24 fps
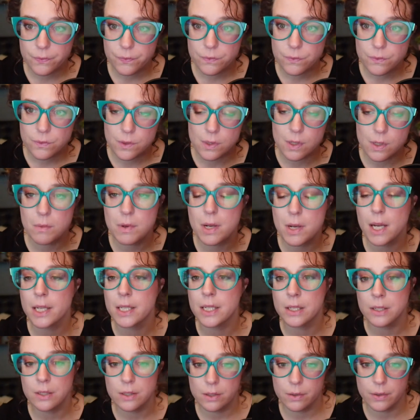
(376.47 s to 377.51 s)
so I'm not
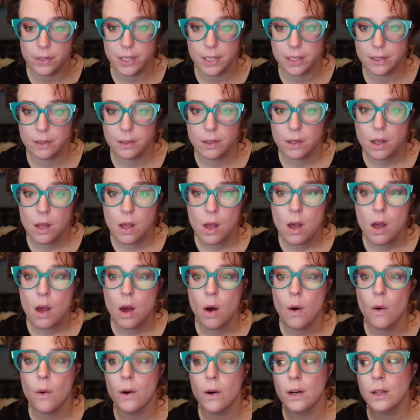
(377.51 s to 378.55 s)
going to do it.
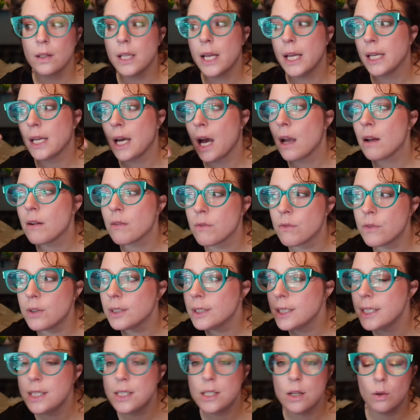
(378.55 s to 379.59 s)
Or like, I
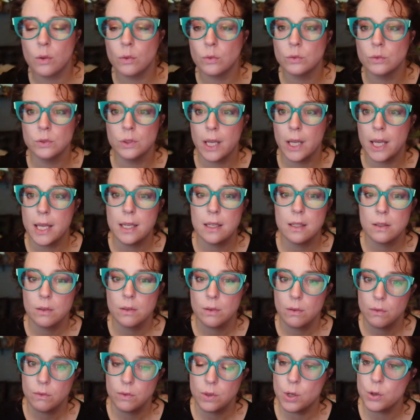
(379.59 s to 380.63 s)
really don't like
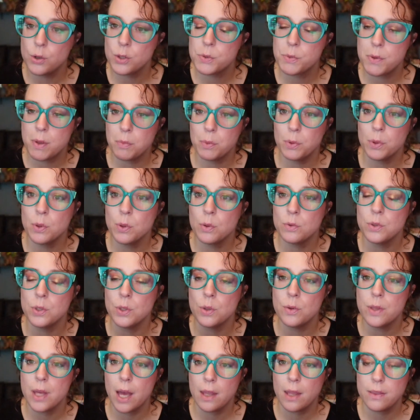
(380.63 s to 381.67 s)
those people who
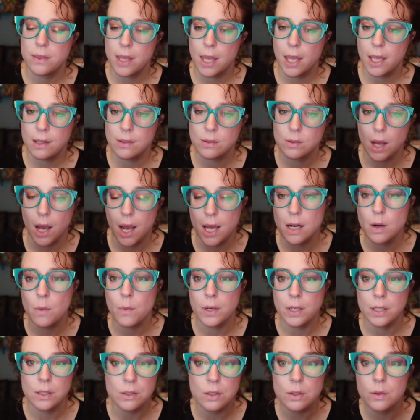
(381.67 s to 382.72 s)
do that thing, so I don't
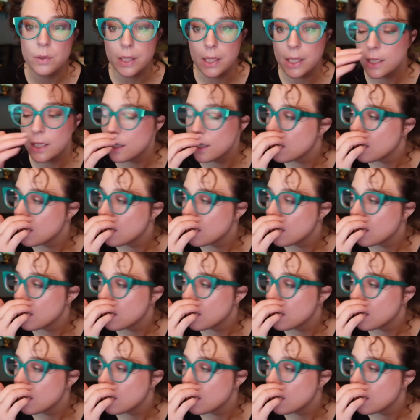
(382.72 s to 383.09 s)
want to do it.